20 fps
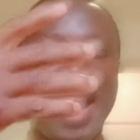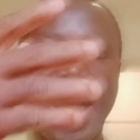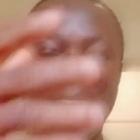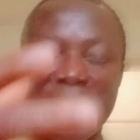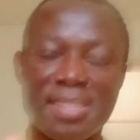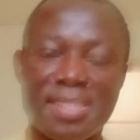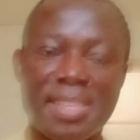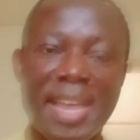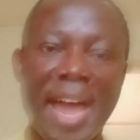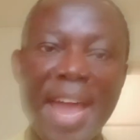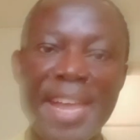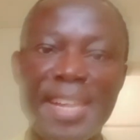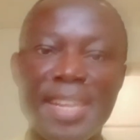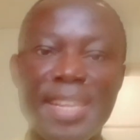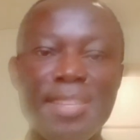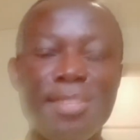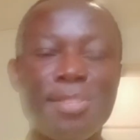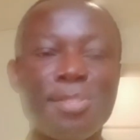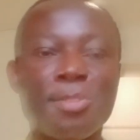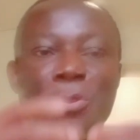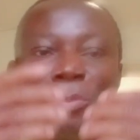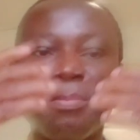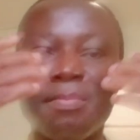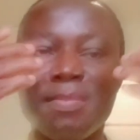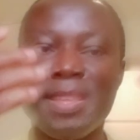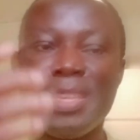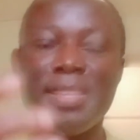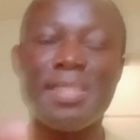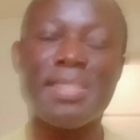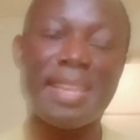anxiety. So
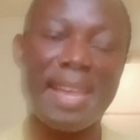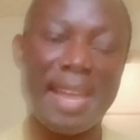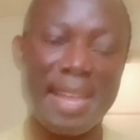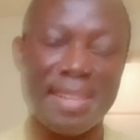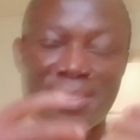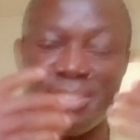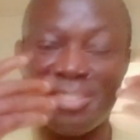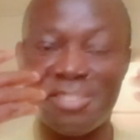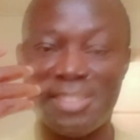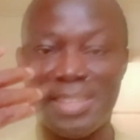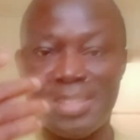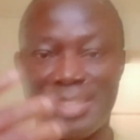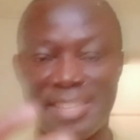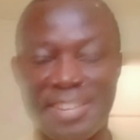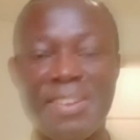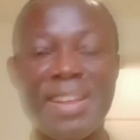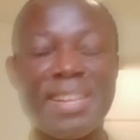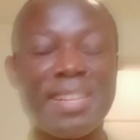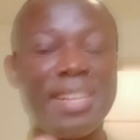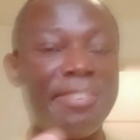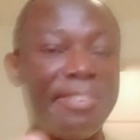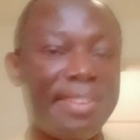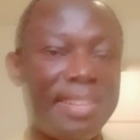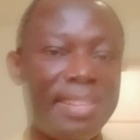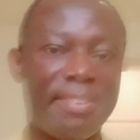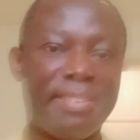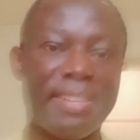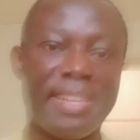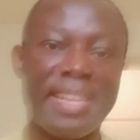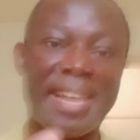this can directly or
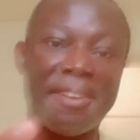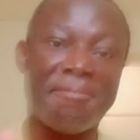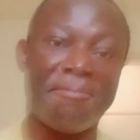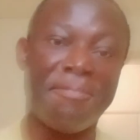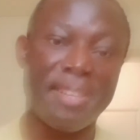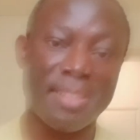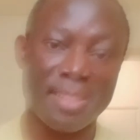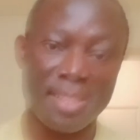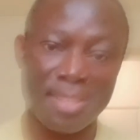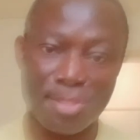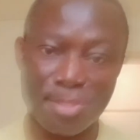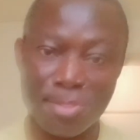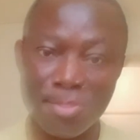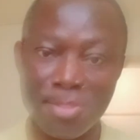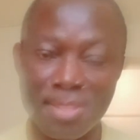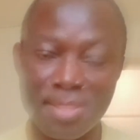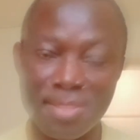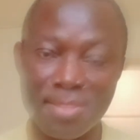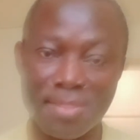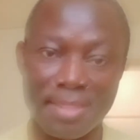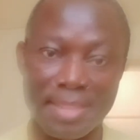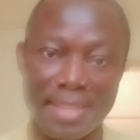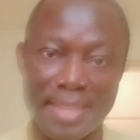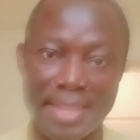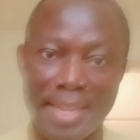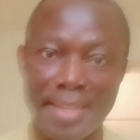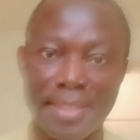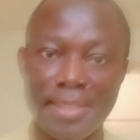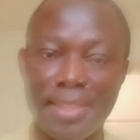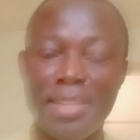indirectly affect the student or the
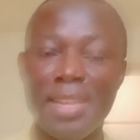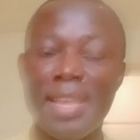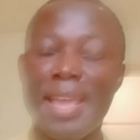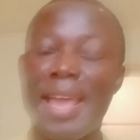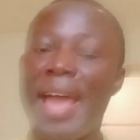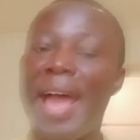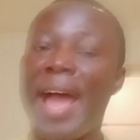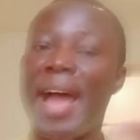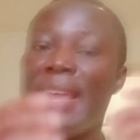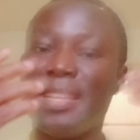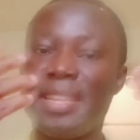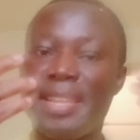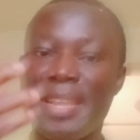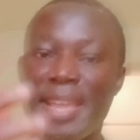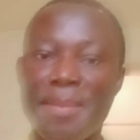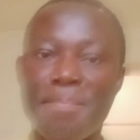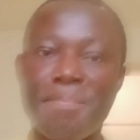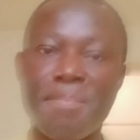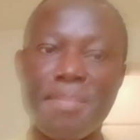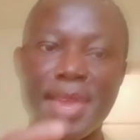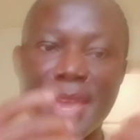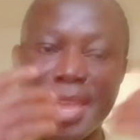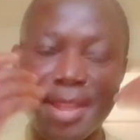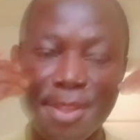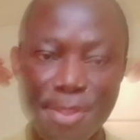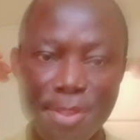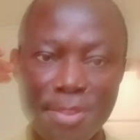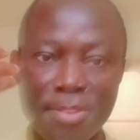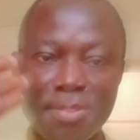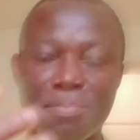learner, and they may
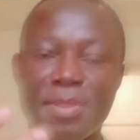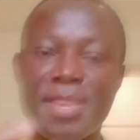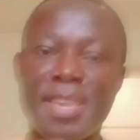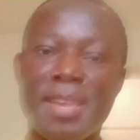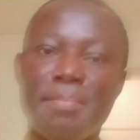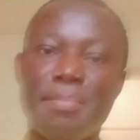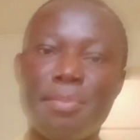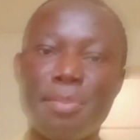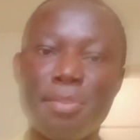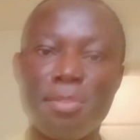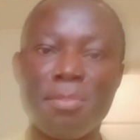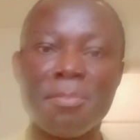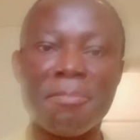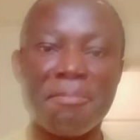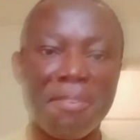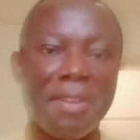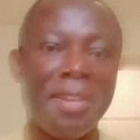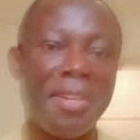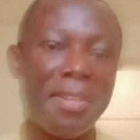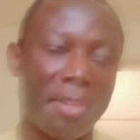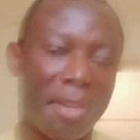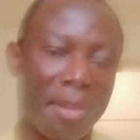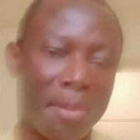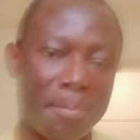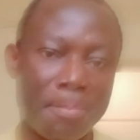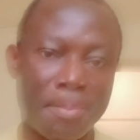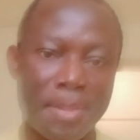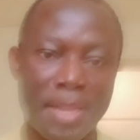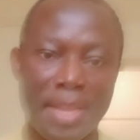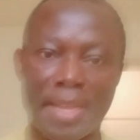not be able to follow
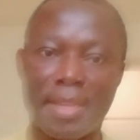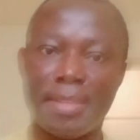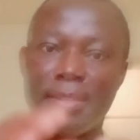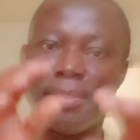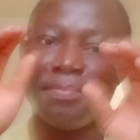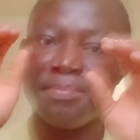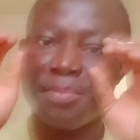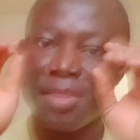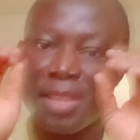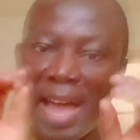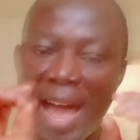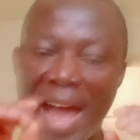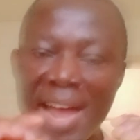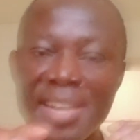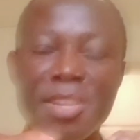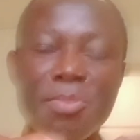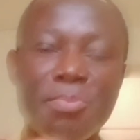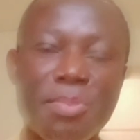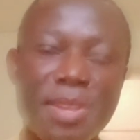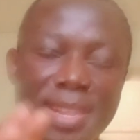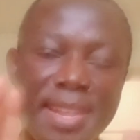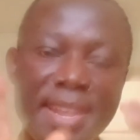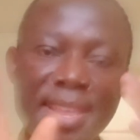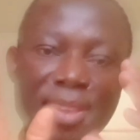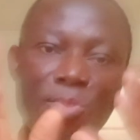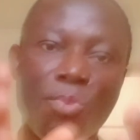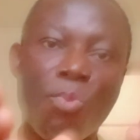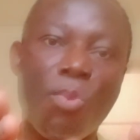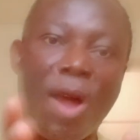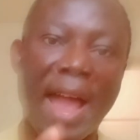up adequately
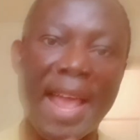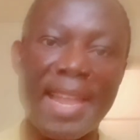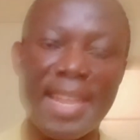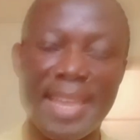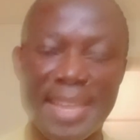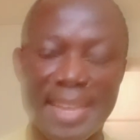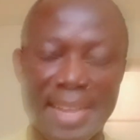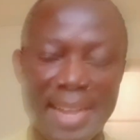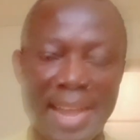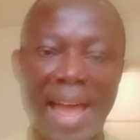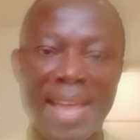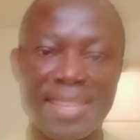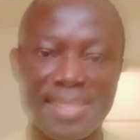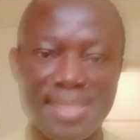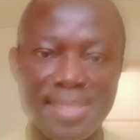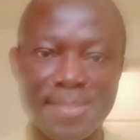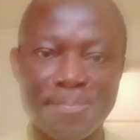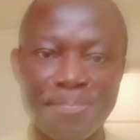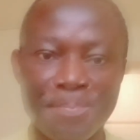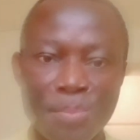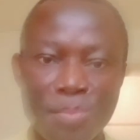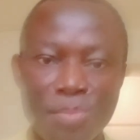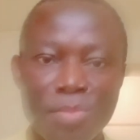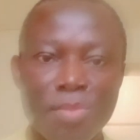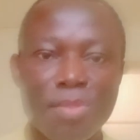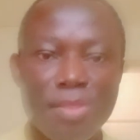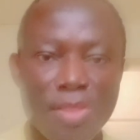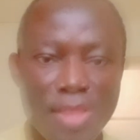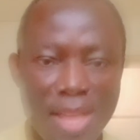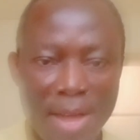while in class.
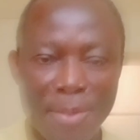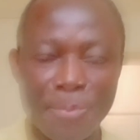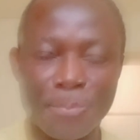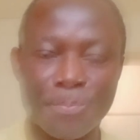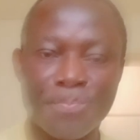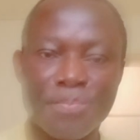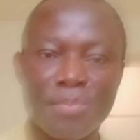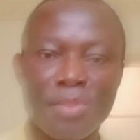Now,